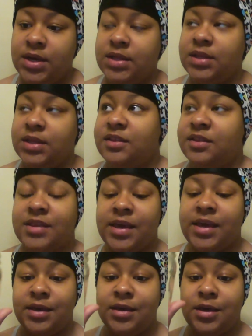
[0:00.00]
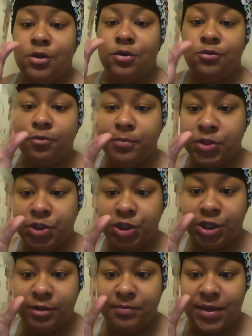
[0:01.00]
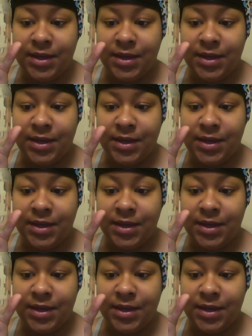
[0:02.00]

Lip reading: This is a super cheap